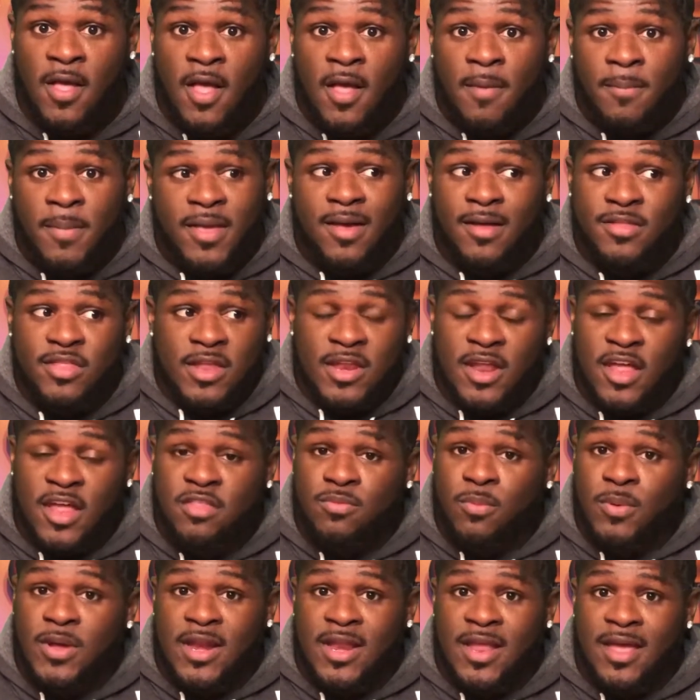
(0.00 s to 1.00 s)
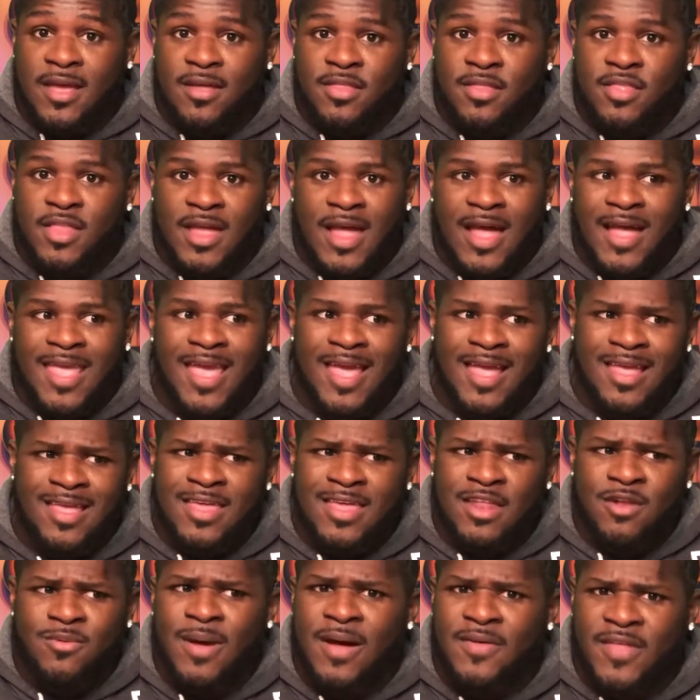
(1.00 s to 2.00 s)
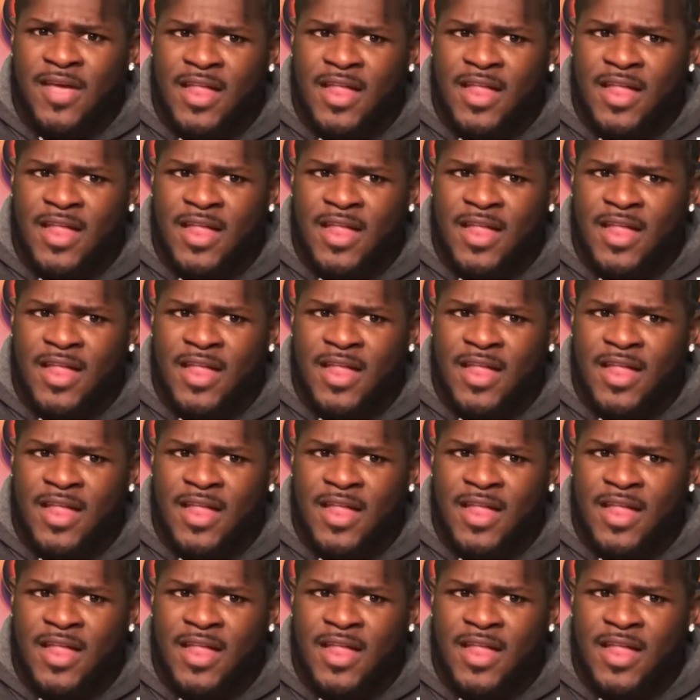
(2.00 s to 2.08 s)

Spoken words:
Because it is what it is. I can't get around